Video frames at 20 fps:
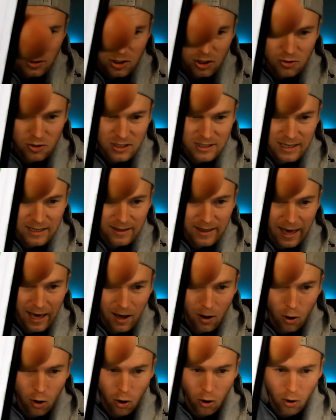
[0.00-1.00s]
Do you see
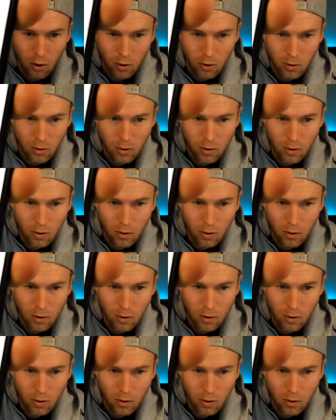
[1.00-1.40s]
that hole?